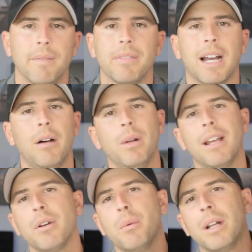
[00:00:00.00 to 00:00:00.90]
not what
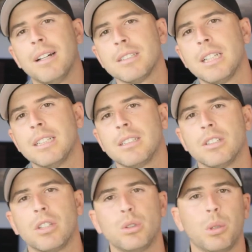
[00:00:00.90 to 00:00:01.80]
everyone else says on
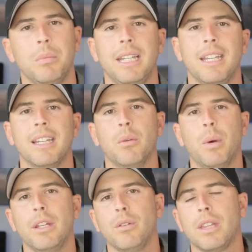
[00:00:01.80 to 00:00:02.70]
social media and the
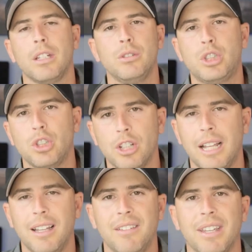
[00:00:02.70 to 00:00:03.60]
way you think you should
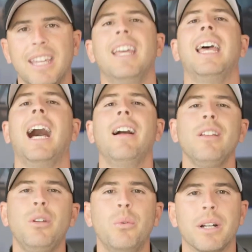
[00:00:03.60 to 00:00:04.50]
live it. How do
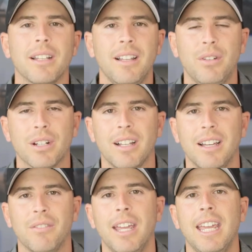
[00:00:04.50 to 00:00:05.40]
you want to live your
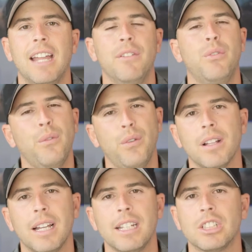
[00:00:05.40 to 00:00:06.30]
life? And if you feel
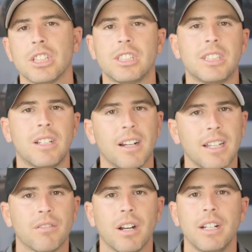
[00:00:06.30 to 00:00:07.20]
like you're just stuck
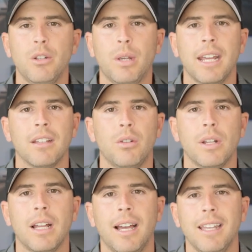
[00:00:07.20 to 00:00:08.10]
in a rut and you can't do
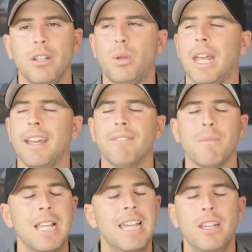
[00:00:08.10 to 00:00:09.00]
that, you can't
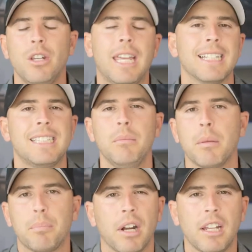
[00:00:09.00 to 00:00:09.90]
you can't seem to
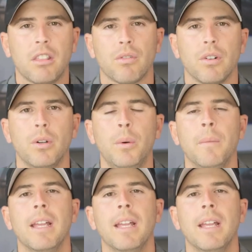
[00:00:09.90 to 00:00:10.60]
break through,